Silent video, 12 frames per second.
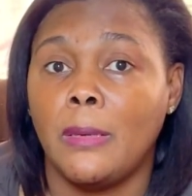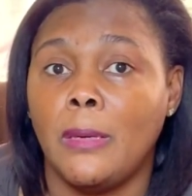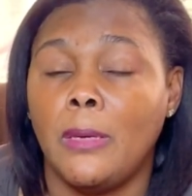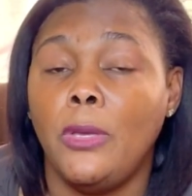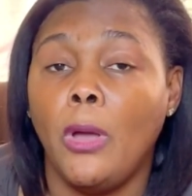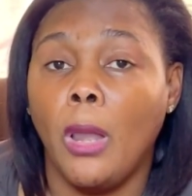
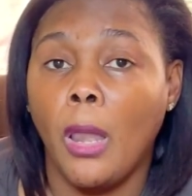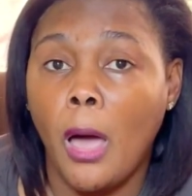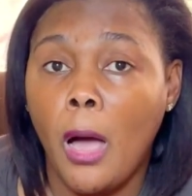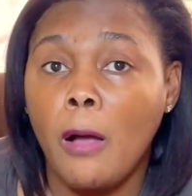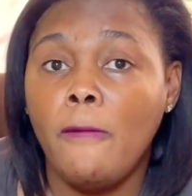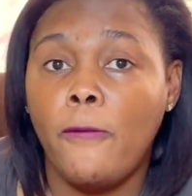your
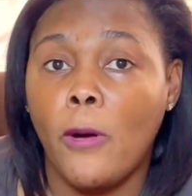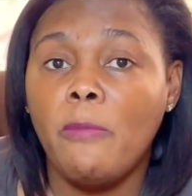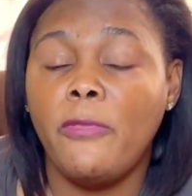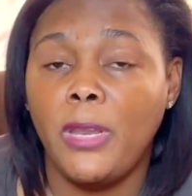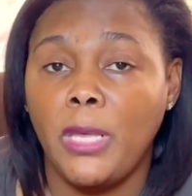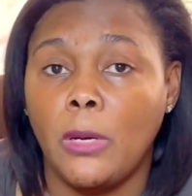long form
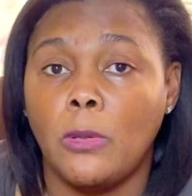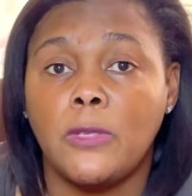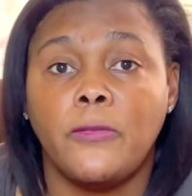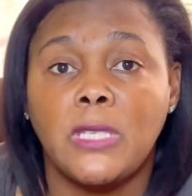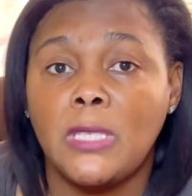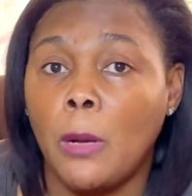videos.
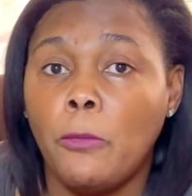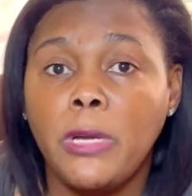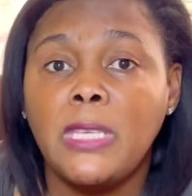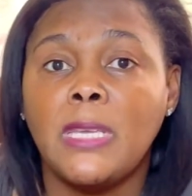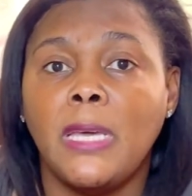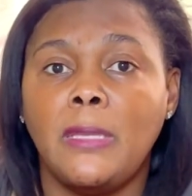For some
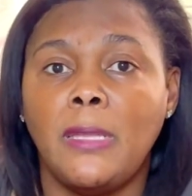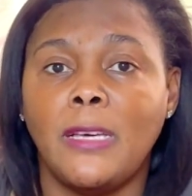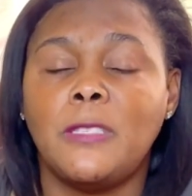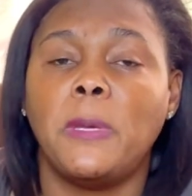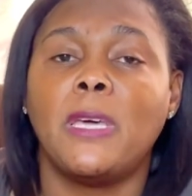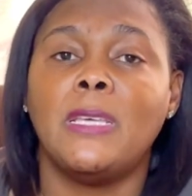reason it does,
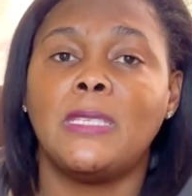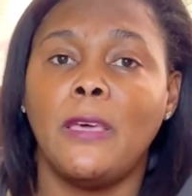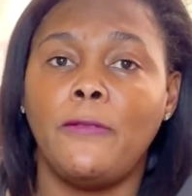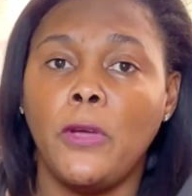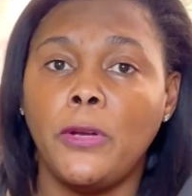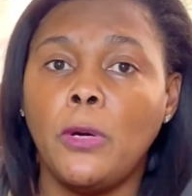because if
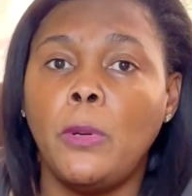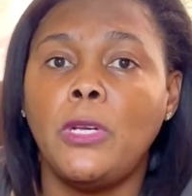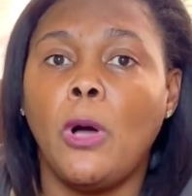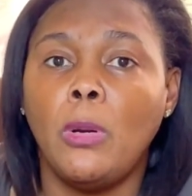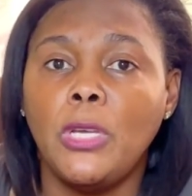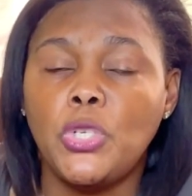you're doing
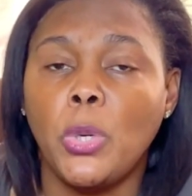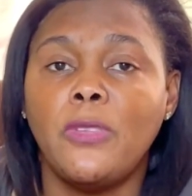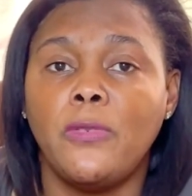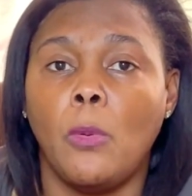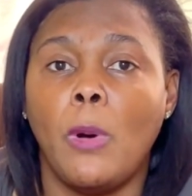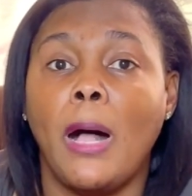only shorts for
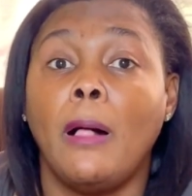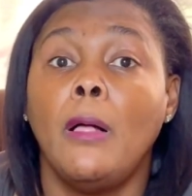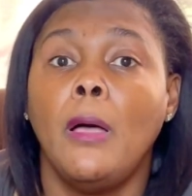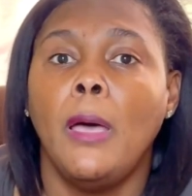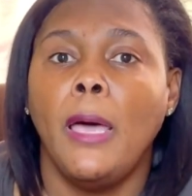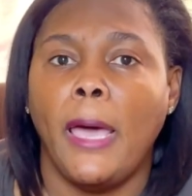a while
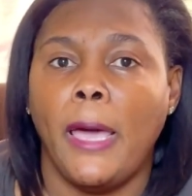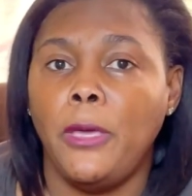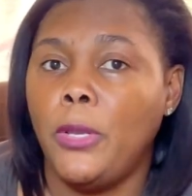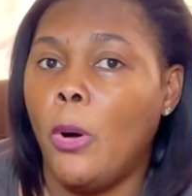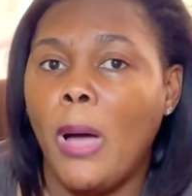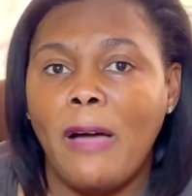and you
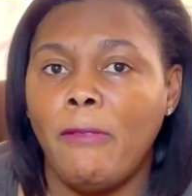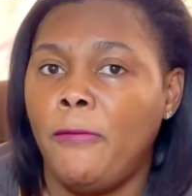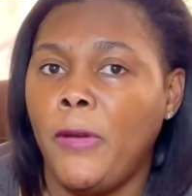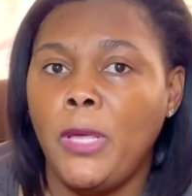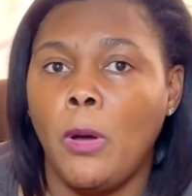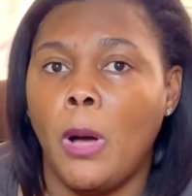don't have a
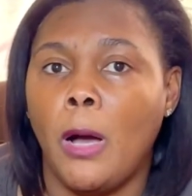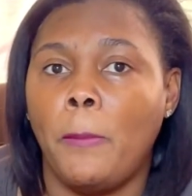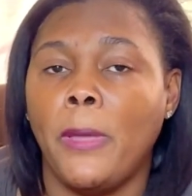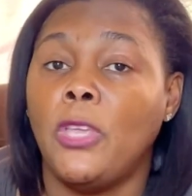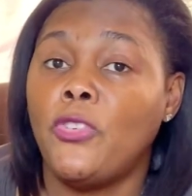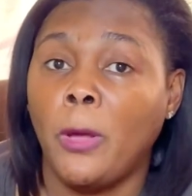video up, and
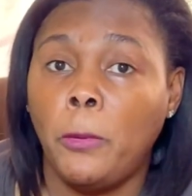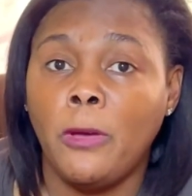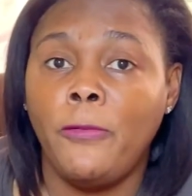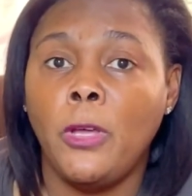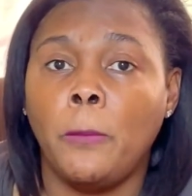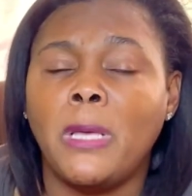you try to put a
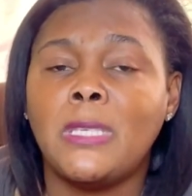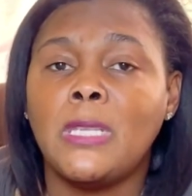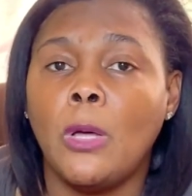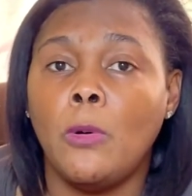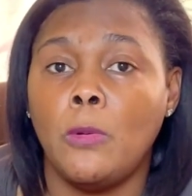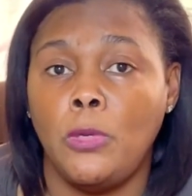video up, it
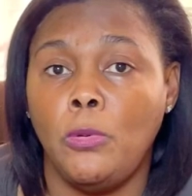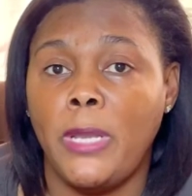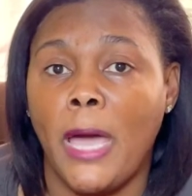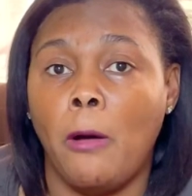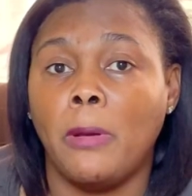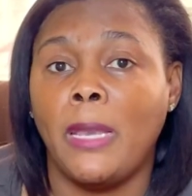slows you
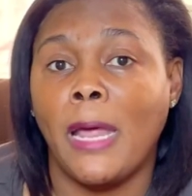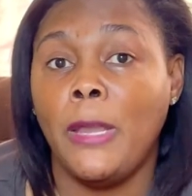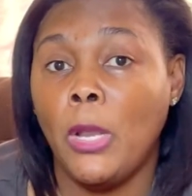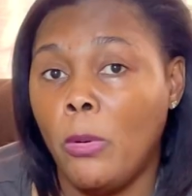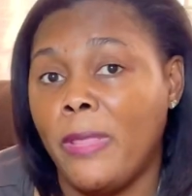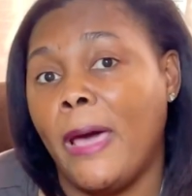down. And I
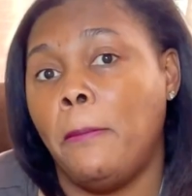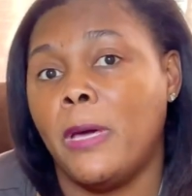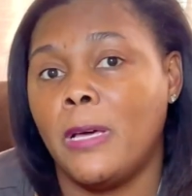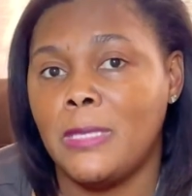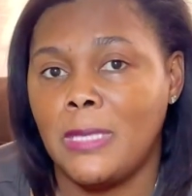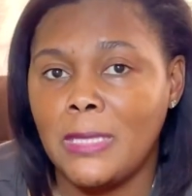know that
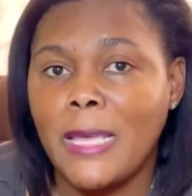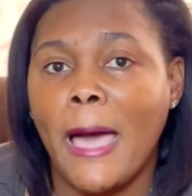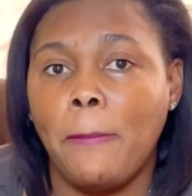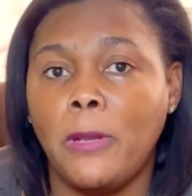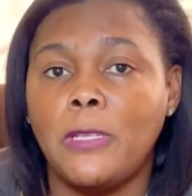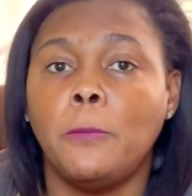because it's
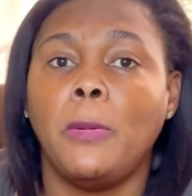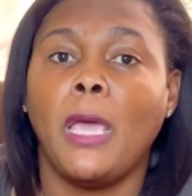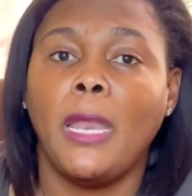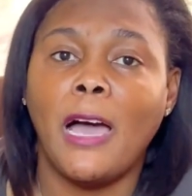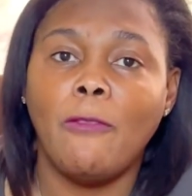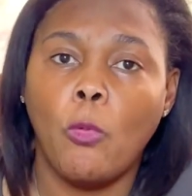happened to me, and
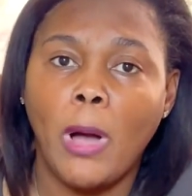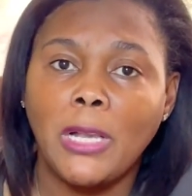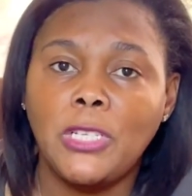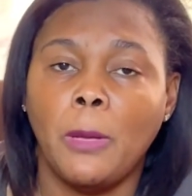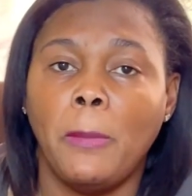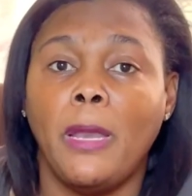I've watched
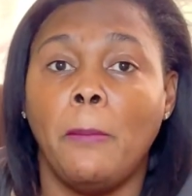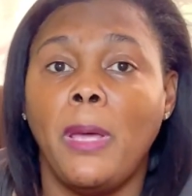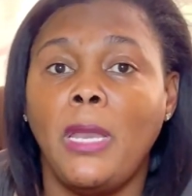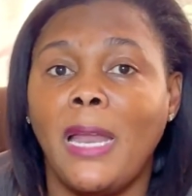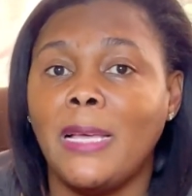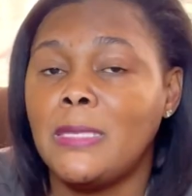them. And the
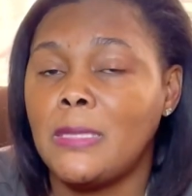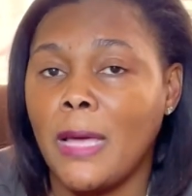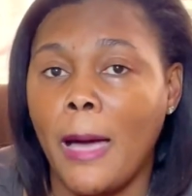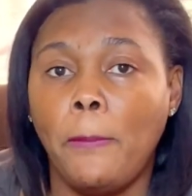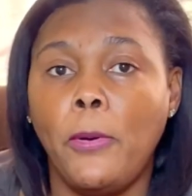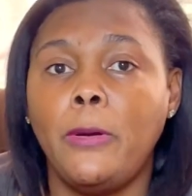minute I
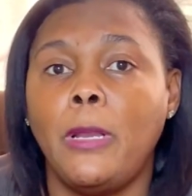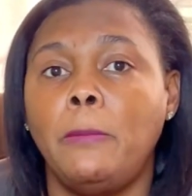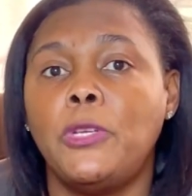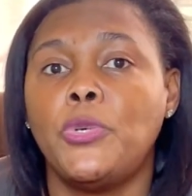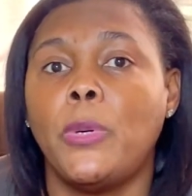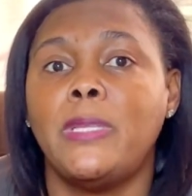stop putting up the
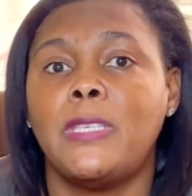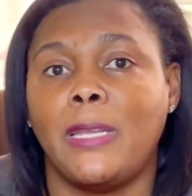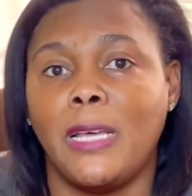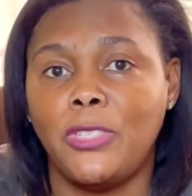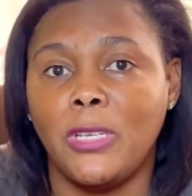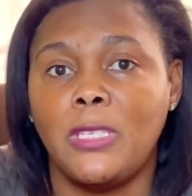shorts and I
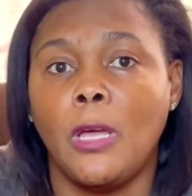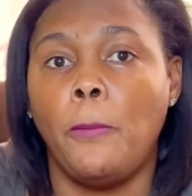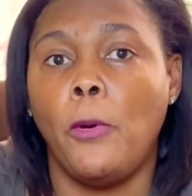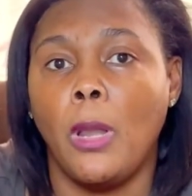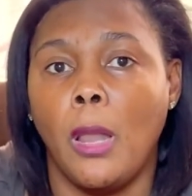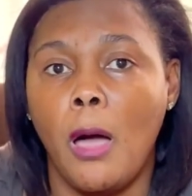just start
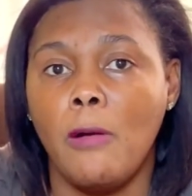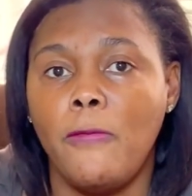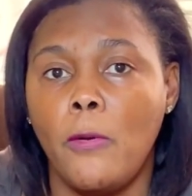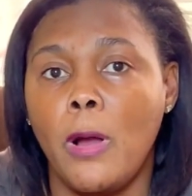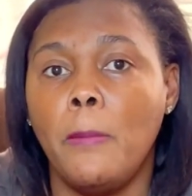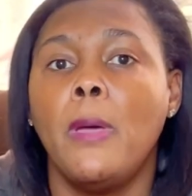putting long
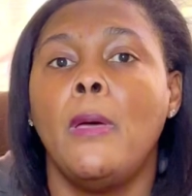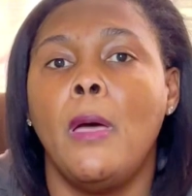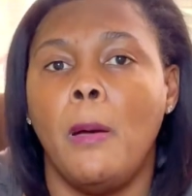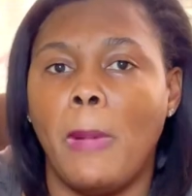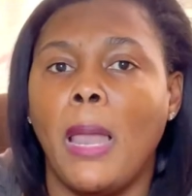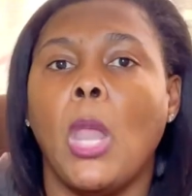form,
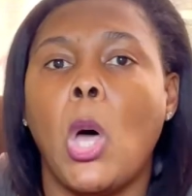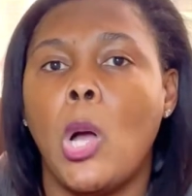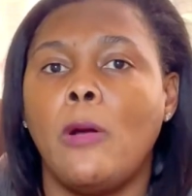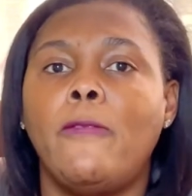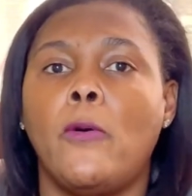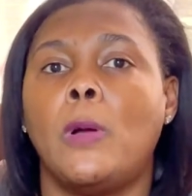my long
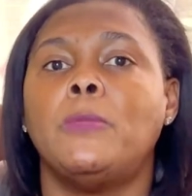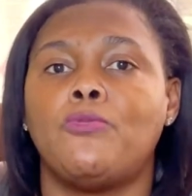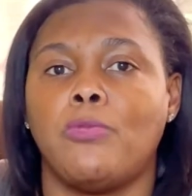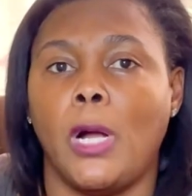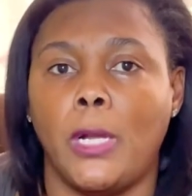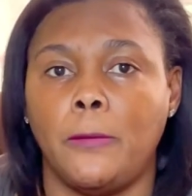forms
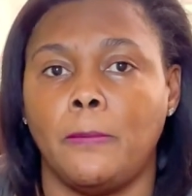run.